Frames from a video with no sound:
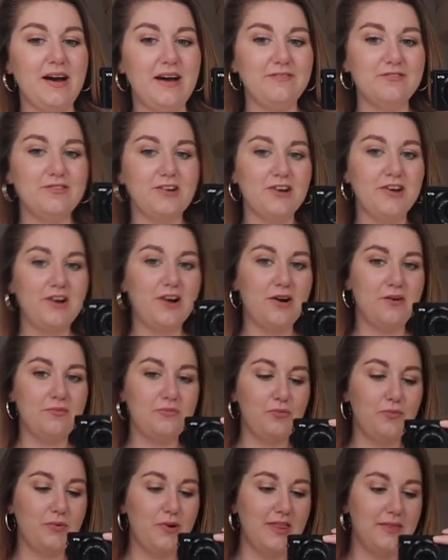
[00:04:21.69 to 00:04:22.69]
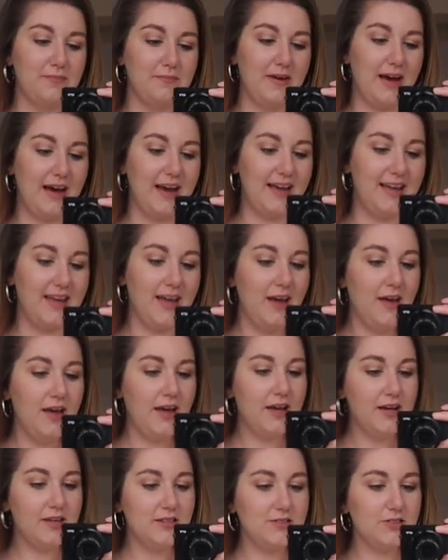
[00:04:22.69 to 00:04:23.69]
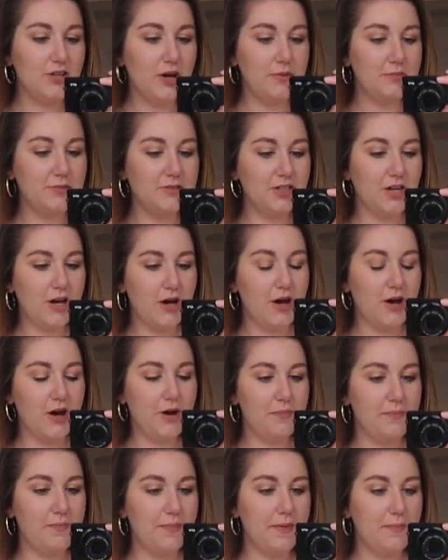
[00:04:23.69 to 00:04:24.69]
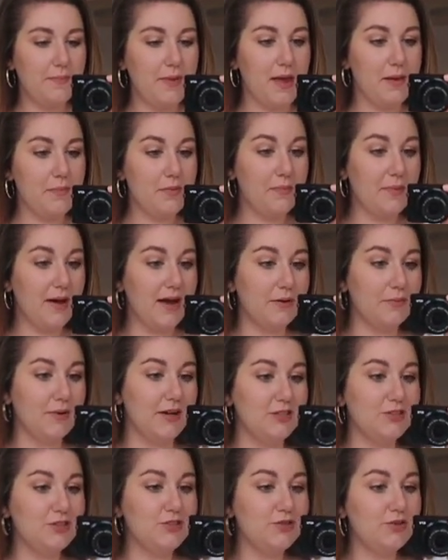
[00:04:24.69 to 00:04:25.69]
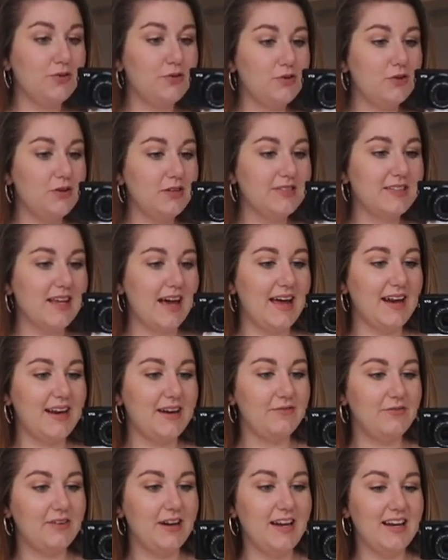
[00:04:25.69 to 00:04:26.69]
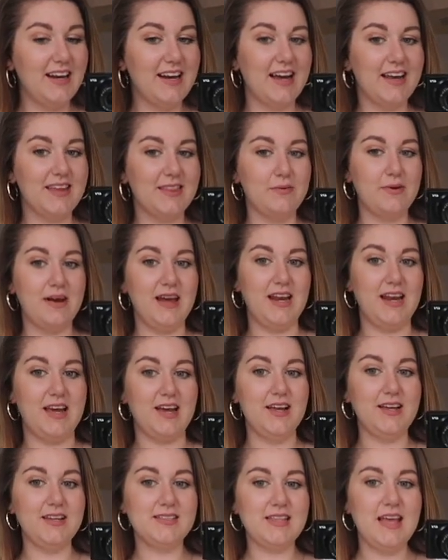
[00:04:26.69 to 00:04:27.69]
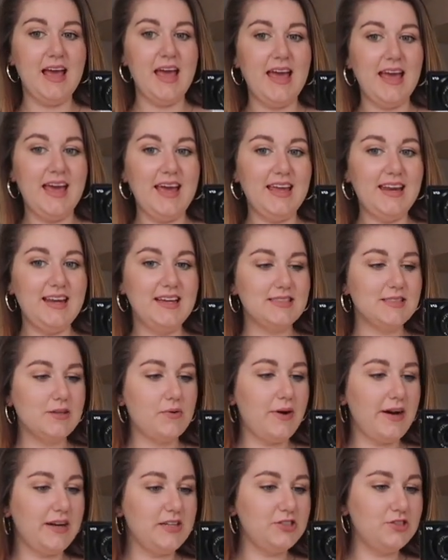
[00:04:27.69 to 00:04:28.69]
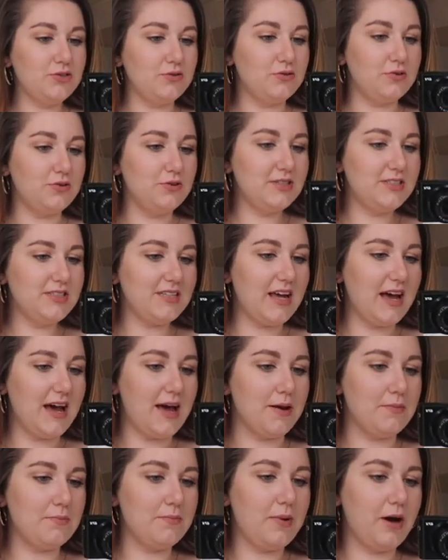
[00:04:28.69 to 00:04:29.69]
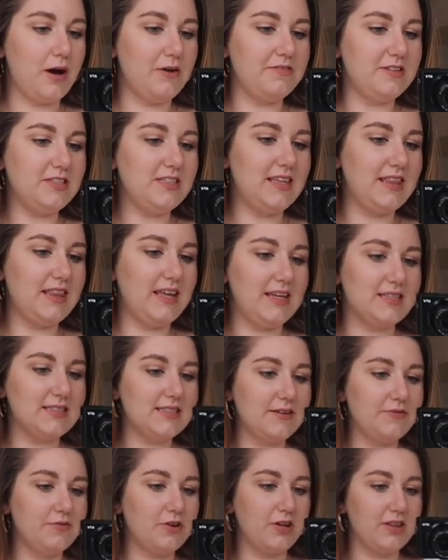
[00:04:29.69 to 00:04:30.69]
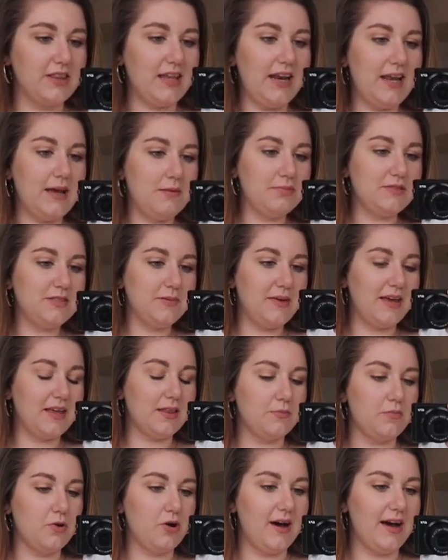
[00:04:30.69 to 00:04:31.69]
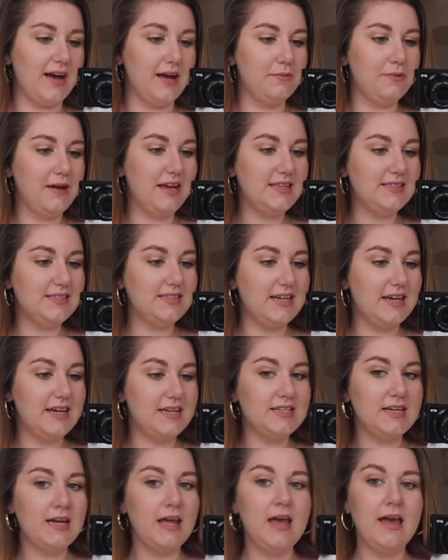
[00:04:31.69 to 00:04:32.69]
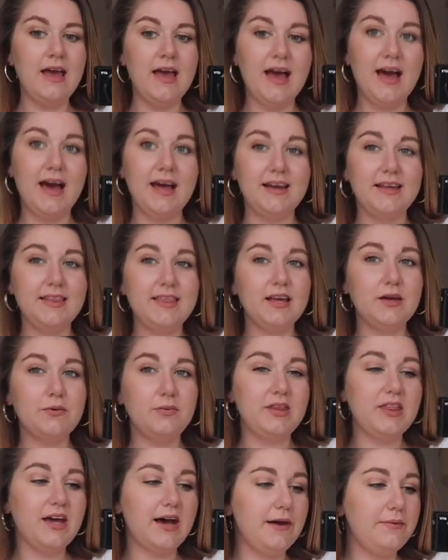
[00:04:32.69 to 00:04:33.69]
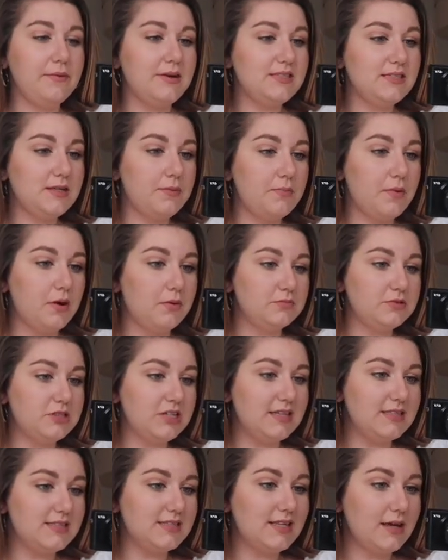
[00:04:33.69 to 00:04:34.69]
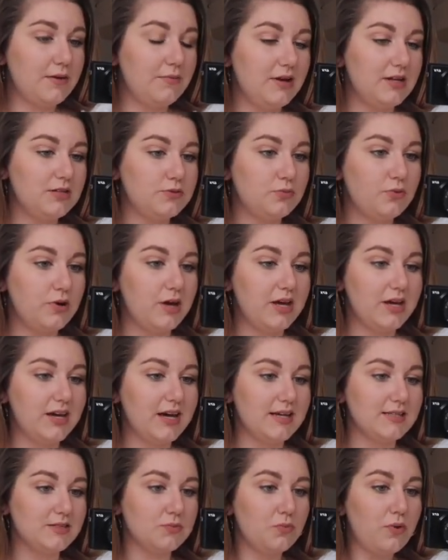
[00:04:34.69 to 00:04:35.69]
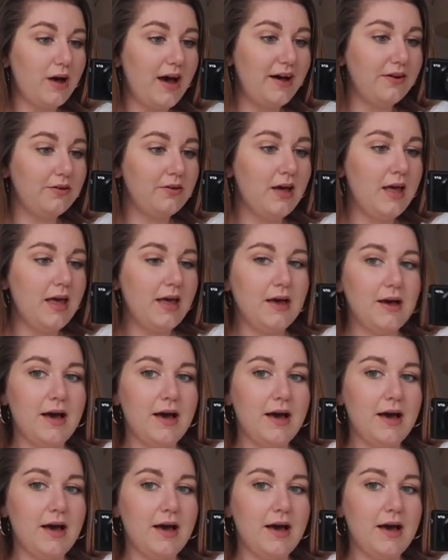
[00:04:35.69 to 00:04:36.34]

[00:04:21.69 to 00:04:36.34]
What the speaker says: I've got it on with my Topshop paper bag waist shorts and I really like the way it looks. It is quite short, but obviously these have got the lip to make them more high-waisted, and I think with high-waisted mom jeans they would work as well.